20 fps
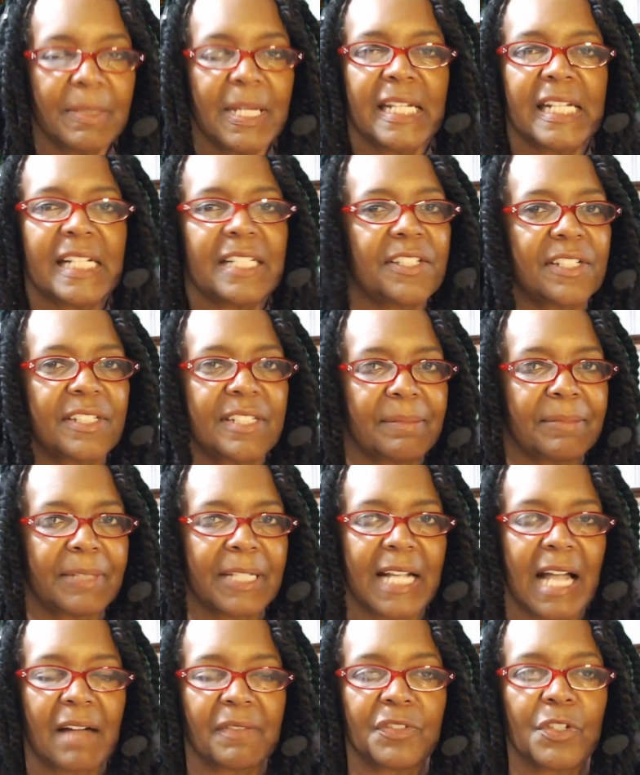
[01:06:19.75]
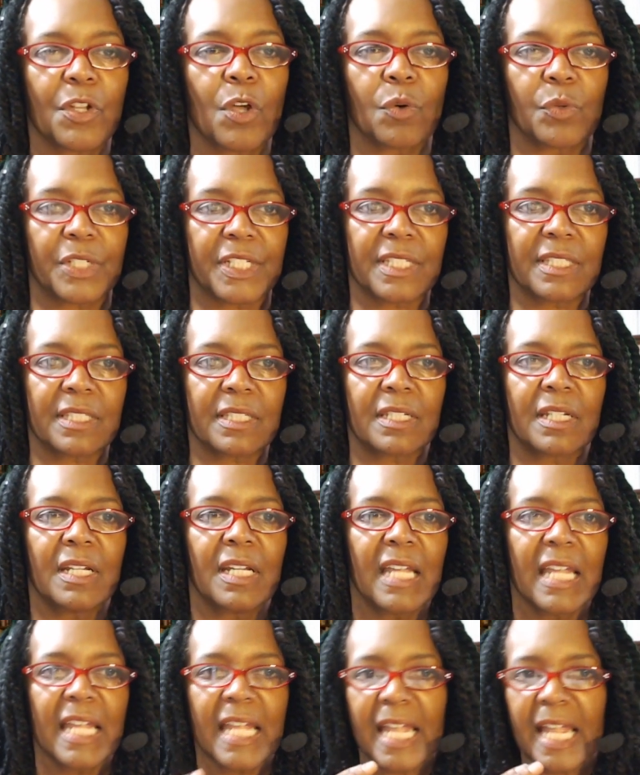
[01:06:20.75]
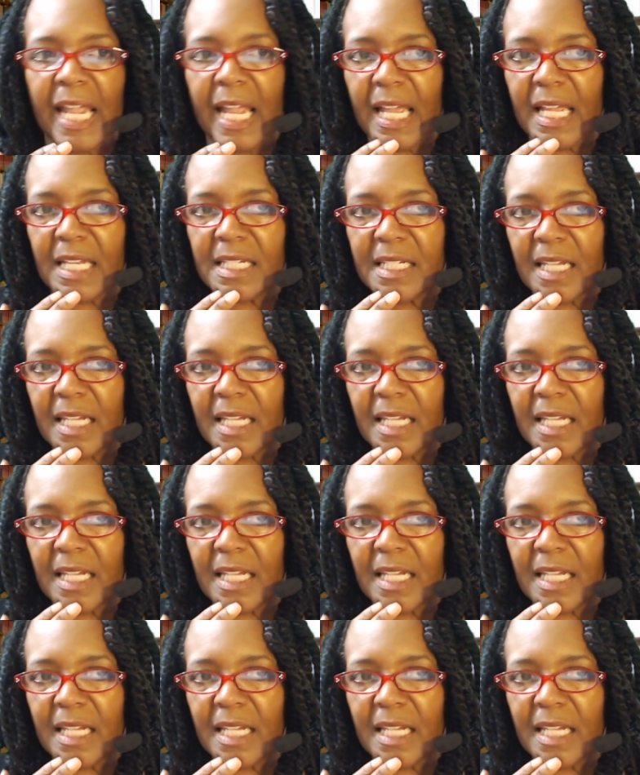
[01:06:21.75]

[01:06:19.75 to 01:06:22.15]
It's just something I've noticed, and